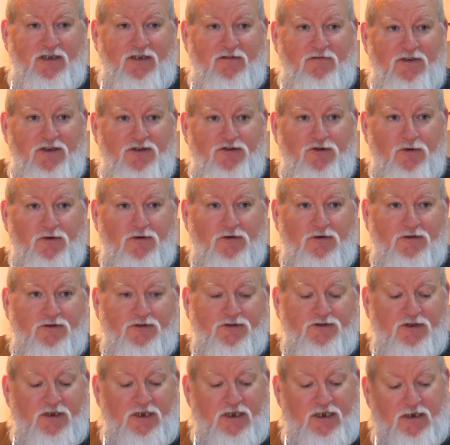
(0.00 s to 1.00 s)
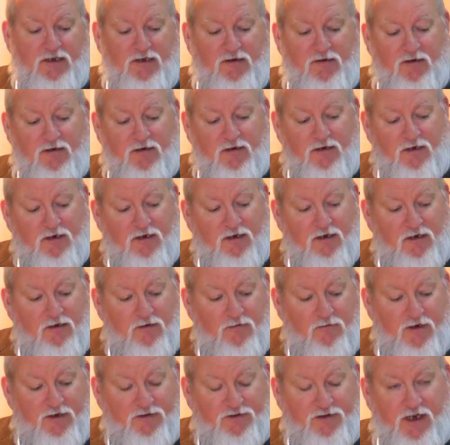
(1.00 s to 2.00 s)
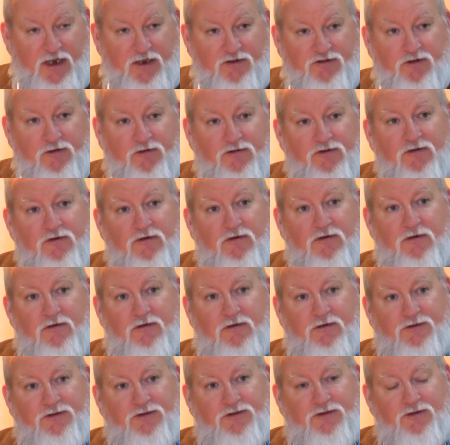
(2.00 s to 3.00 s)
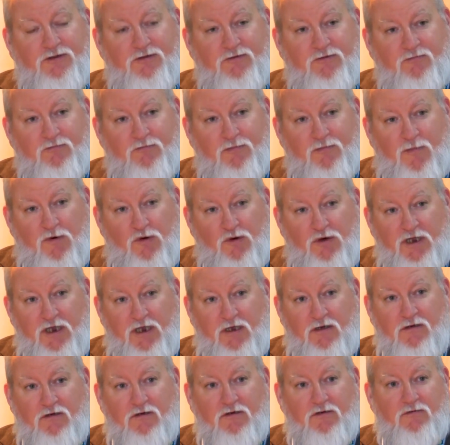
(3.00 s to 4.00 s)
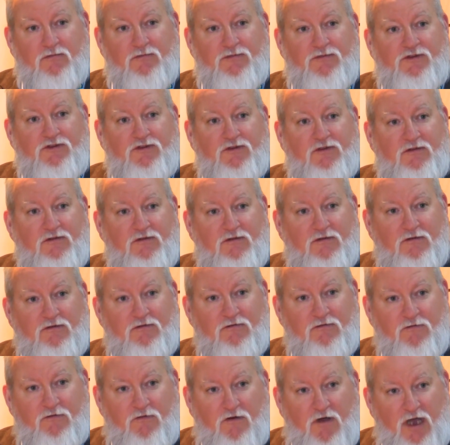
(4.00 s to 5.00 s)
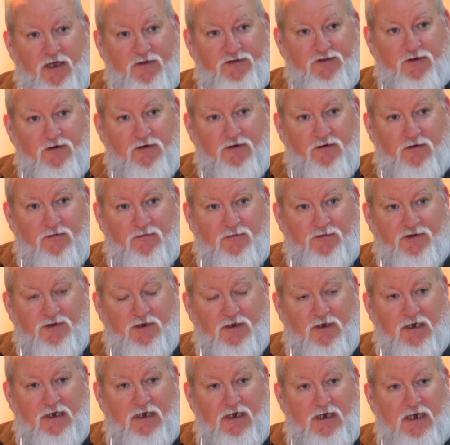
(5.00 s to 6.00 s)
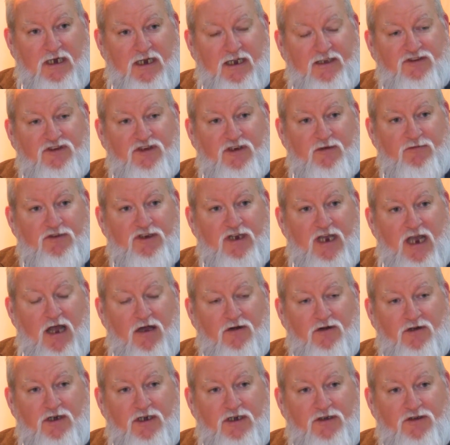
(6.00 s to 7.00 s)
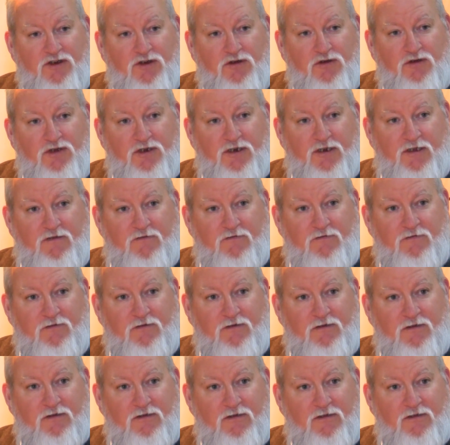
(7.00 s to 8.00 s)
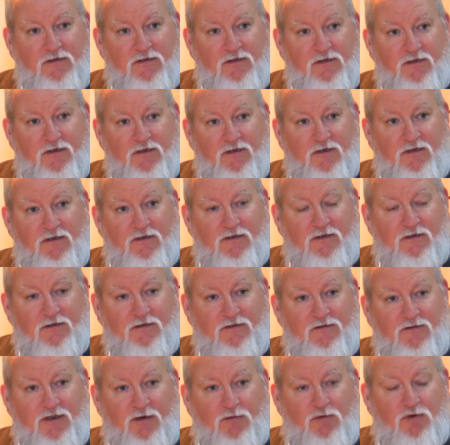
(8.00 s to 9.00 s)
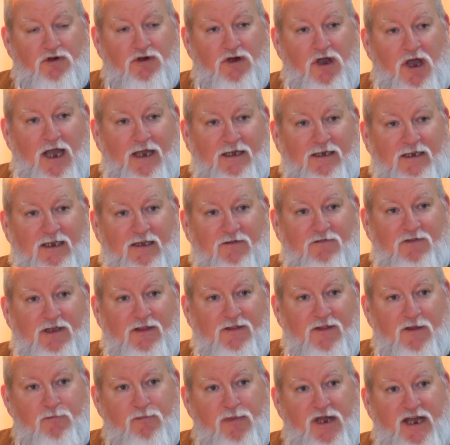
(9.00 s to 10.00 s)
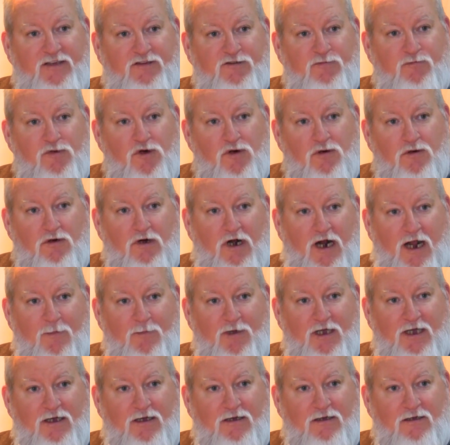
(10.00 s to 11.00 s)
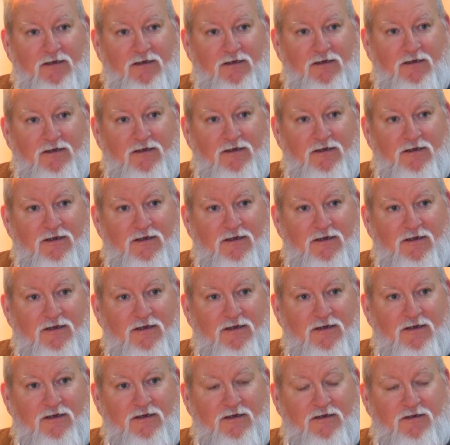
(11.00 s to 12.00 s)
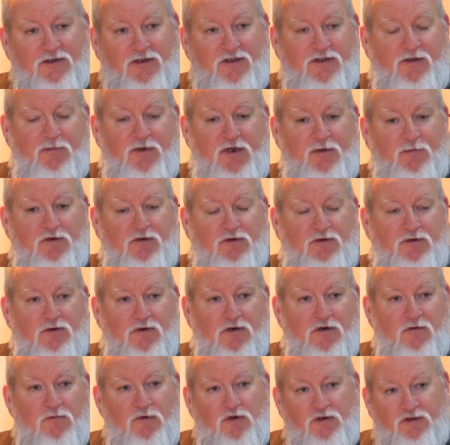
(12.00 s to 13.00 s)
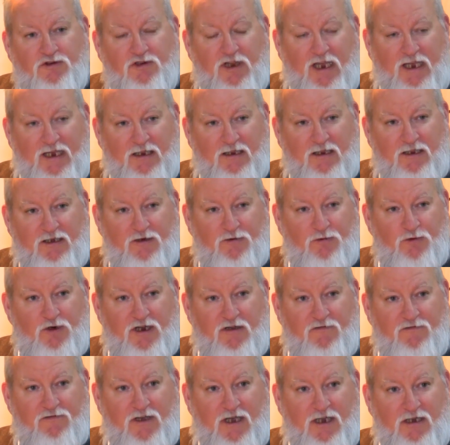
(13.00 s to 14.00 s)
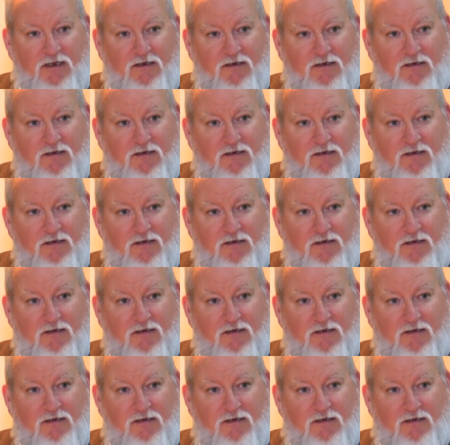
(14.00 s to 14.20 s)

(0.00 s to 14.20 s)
individuals in residential schools, boarding homes, foster homes, it seems counterintuitive that we're not giving the best programming to the people who are most likely to reoffend.